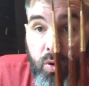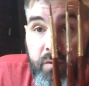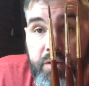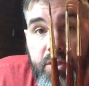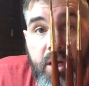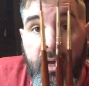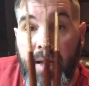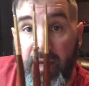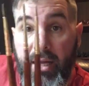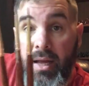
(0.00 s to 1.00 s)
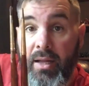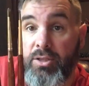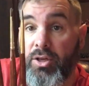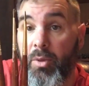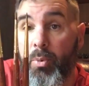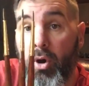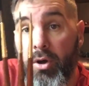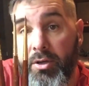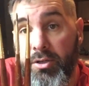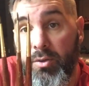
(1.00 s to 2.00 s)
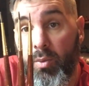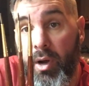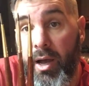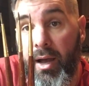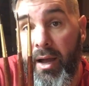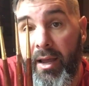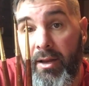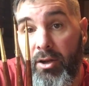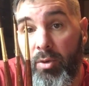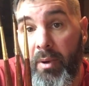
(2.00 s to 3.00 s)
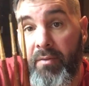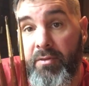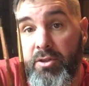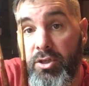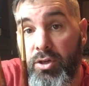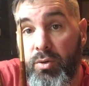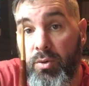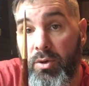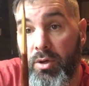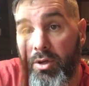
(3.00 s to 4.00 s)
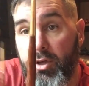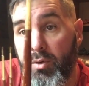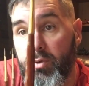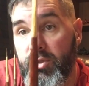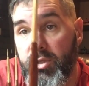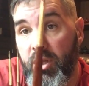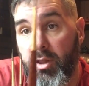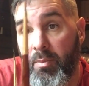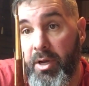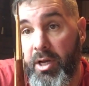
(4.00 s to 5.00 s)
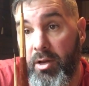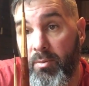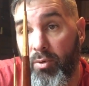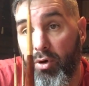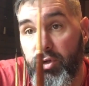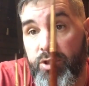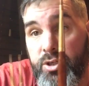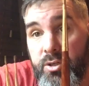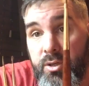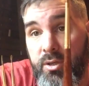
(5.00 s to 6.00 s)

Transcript: wolves, to the point where I ended up having to use the medium brush